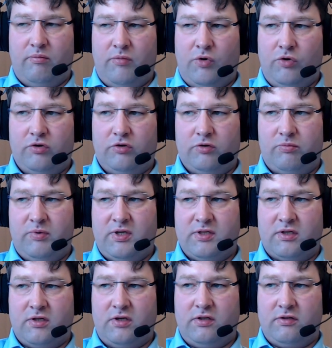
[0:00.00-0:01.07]
motors,
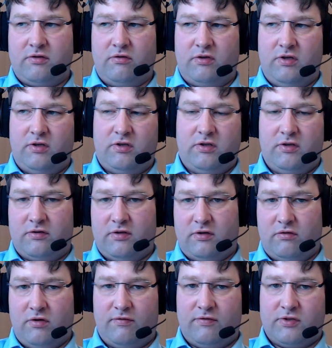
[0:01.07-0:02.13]
basically. So the idea is
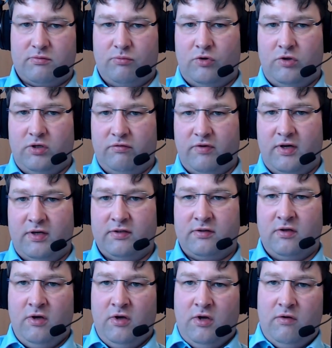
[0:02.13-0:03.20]
that you have a small device
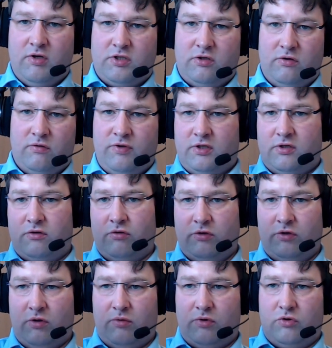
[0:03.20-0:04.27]
that you fit to
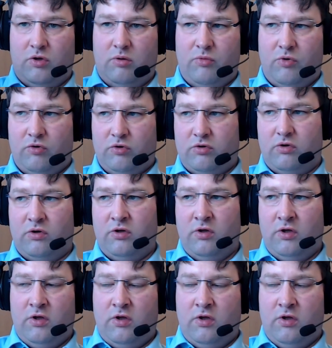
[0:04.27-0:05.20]
your motor,